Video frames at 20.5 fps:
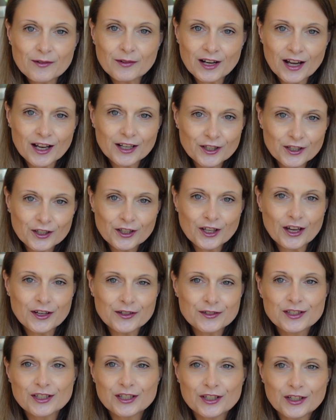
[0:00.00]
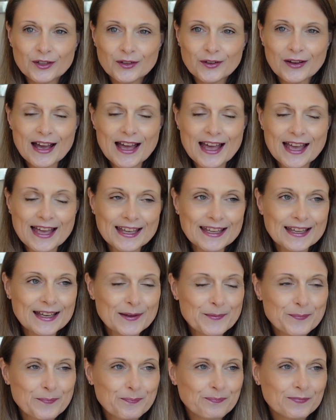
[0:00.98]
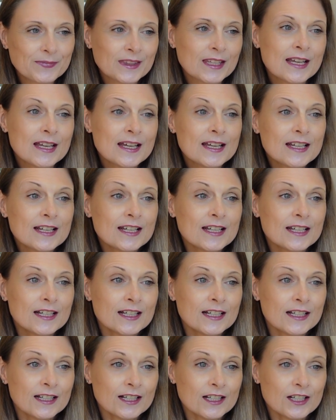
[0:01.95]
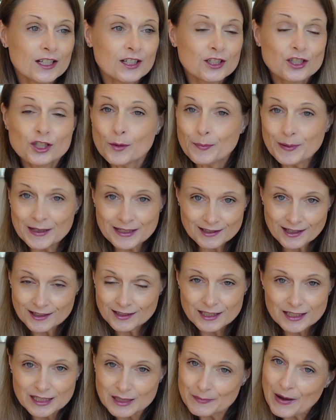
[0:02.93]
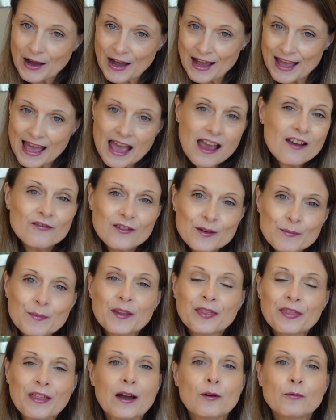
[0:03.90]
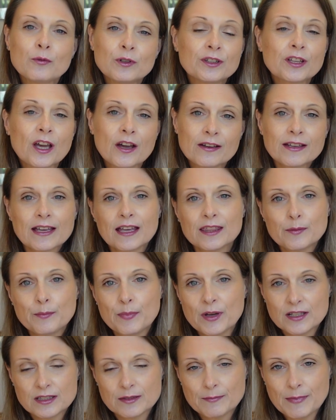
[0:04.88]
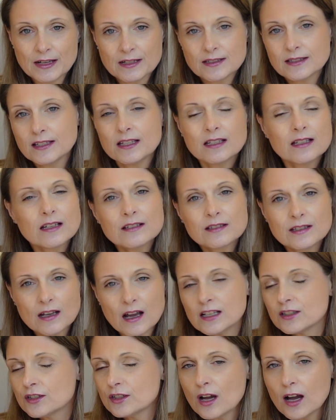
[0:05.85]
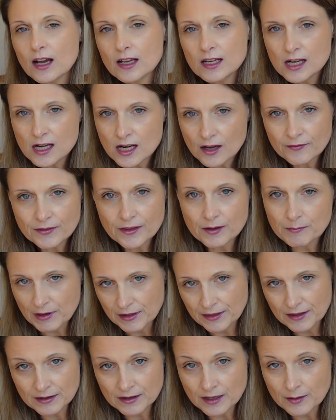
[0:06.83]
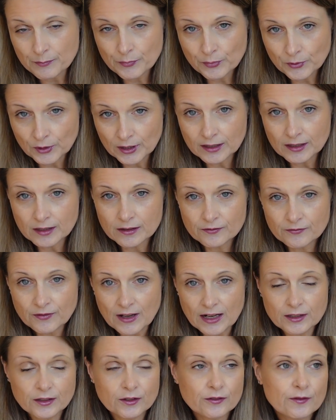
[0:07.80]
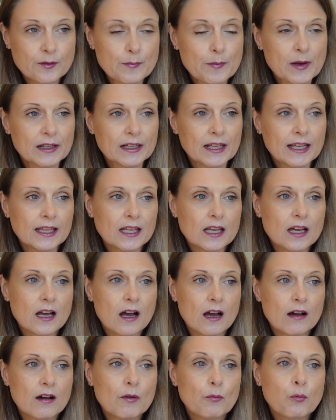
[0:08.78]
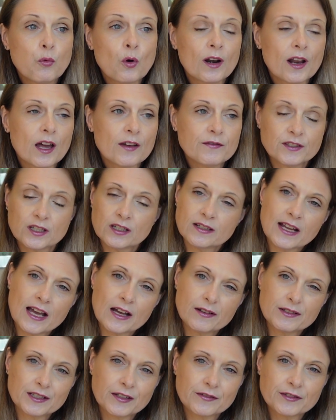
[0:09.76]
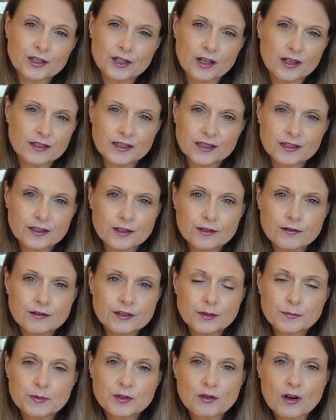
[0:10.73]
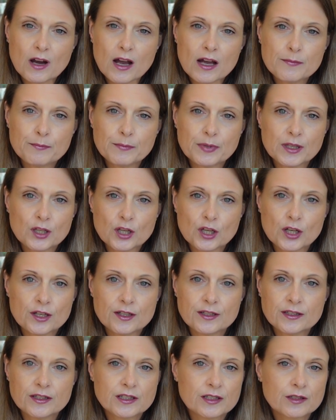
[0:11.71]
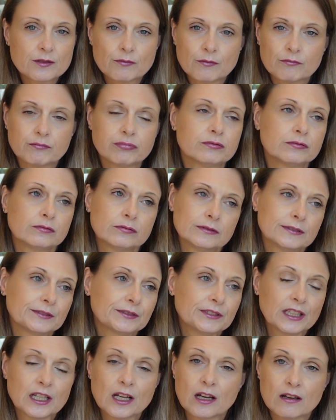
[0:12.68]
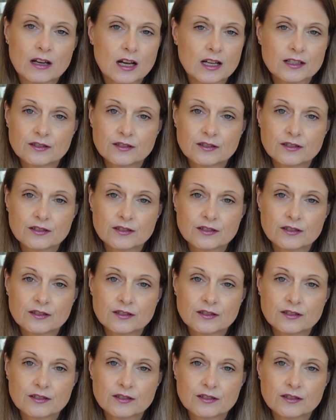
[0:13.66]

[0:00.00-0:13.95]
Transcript: when I could go to a shopping centre to buy it every month, I would go and get the Burda magazine because I love them. I think they're brilliant value for money. What I've done now is I've started to subscribe because, you know,